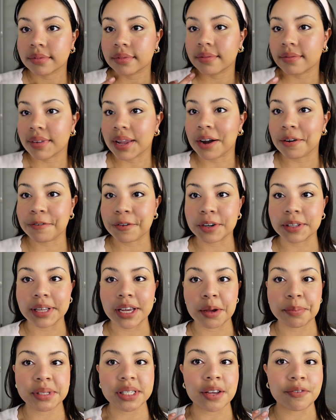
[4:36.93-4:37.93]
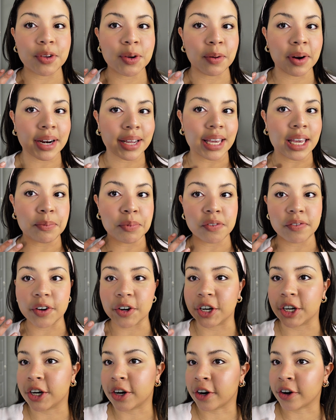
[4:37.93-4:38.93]
Now for lips, if you want to keep it
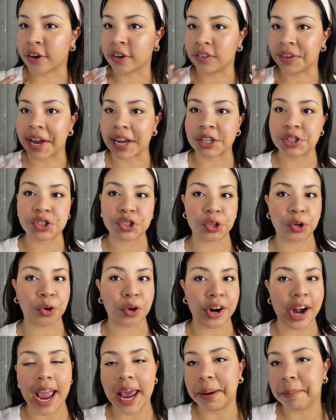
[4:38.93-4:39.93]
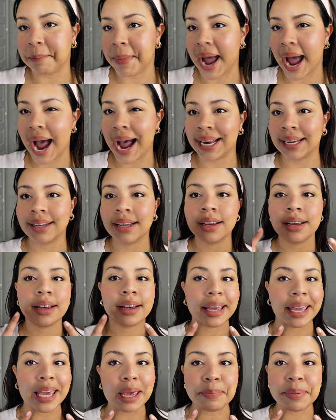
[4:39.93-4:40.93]
very girl next door and
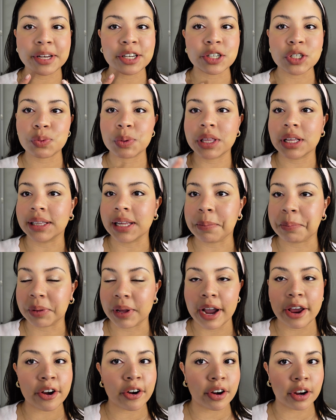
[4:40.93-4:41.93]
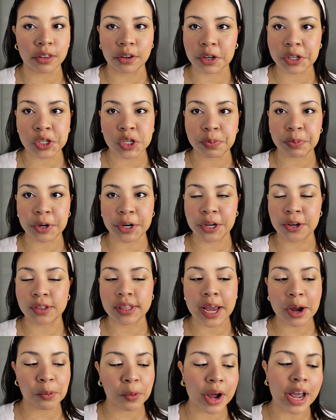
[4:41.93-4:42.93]
matte, keep it just with a lip liner. It looks super cute
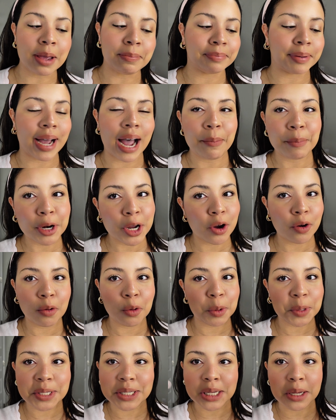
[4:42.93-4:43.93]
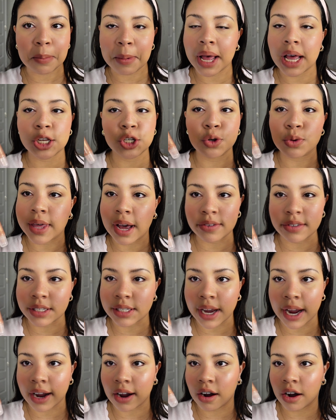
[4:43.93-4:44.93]
that way, but I'm going to go with some 2000s
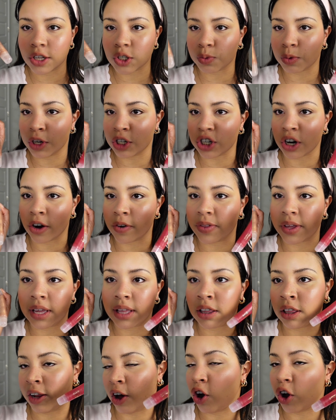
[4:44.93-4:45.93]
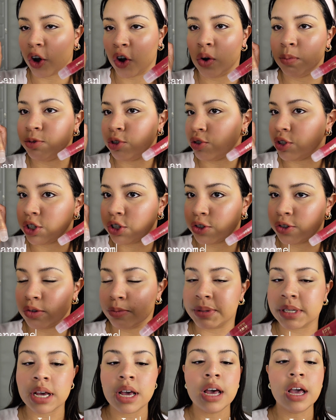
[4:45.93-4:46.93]
icons, which are the Lancome Juicy
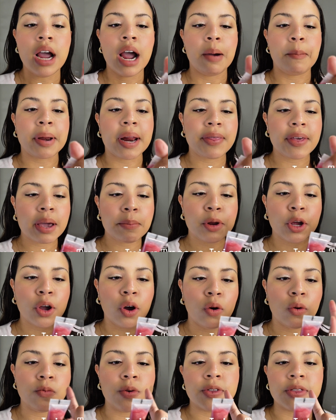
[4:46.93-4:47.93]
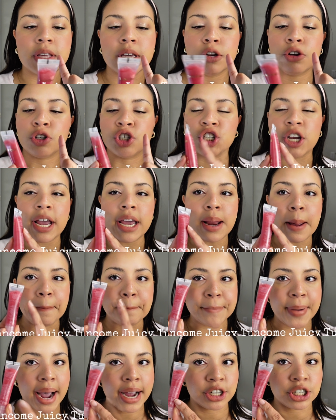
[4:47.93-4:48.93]
Tubes. But I think I'm going to go in with the shade
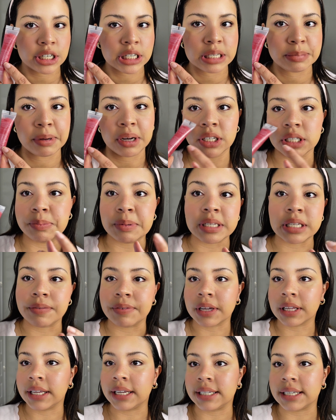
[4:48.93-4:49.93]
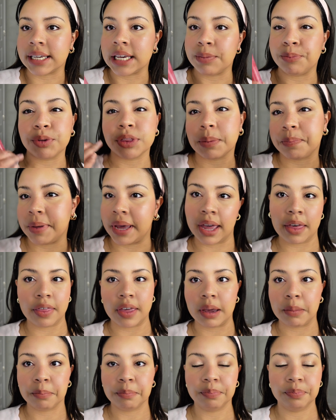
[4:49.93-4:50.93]
Magic Spell specifically to keep with the pink
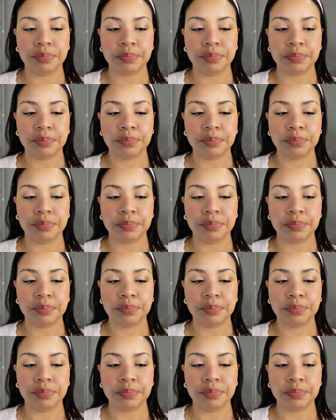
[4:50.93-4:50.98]
theme.